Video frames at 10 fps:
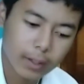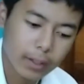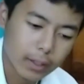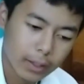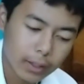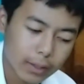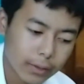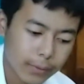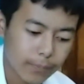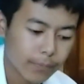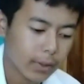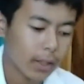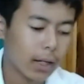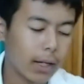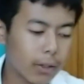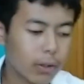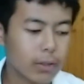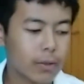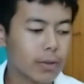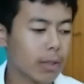And I
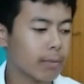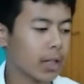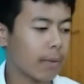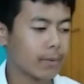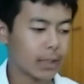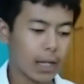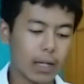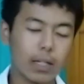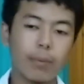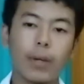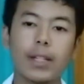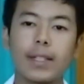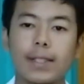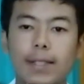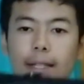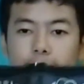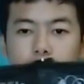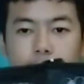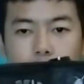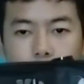also sometimes carry my
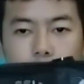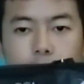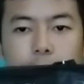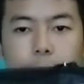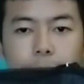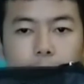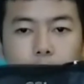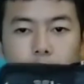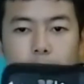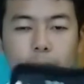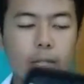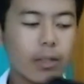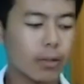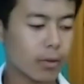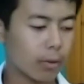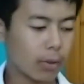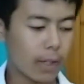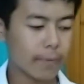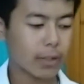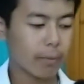dissecting kit with me. So
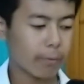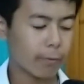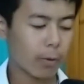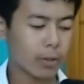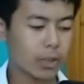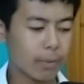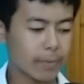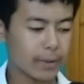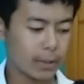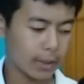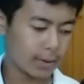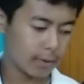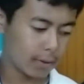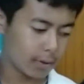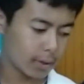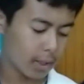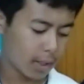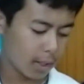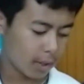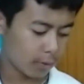I have some forceps, scissors,
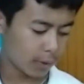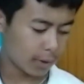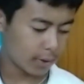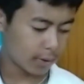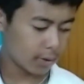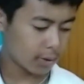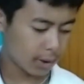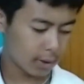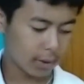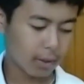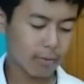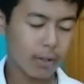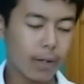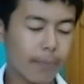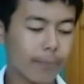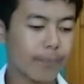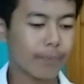tweezers, etc.